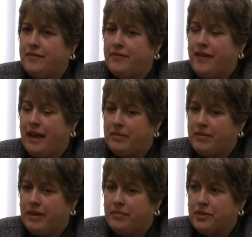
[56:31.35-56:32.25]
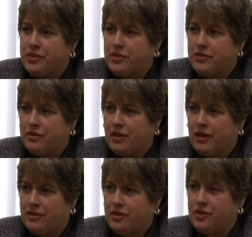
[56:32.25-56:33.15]
Family members
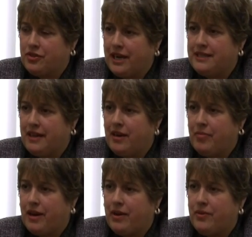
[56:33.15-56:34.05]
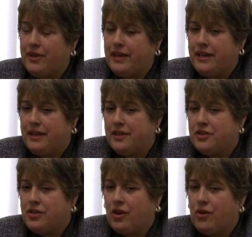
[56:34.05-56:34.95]
are trying to help out.
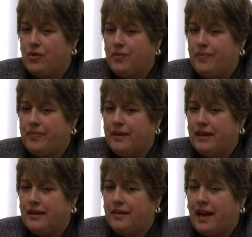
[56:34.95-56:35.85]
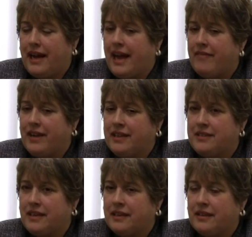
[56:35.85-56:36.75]
So I have not
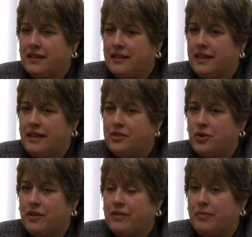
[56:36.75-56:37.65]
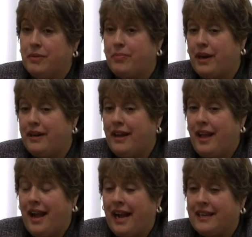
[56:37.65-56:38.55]
set any sort of limit, but
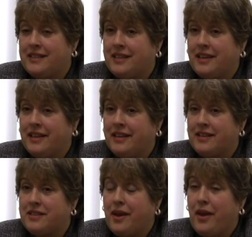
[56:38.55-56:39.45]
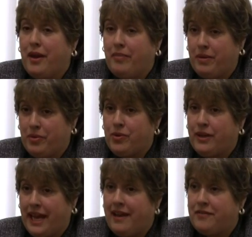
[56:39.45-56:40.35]
I can tell you this. People who
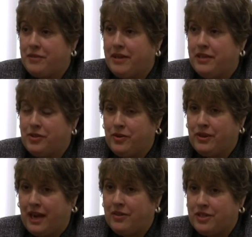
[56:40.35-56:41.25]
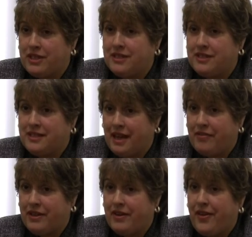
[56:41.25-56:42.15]
gave to me in
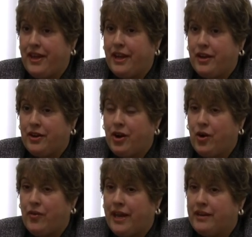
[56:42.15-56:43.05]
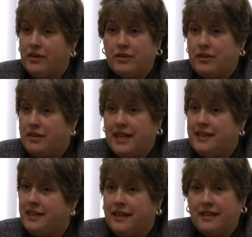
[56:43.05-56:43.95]
2007 know that they
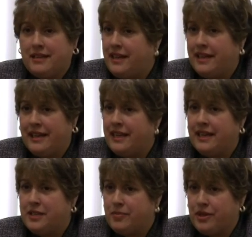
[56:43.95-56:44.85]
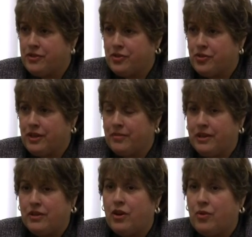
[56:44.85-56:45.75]
didn't get any special
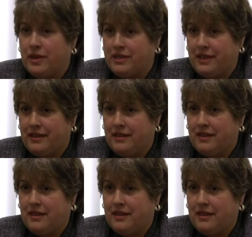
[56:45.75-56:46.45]
treatment. No one did.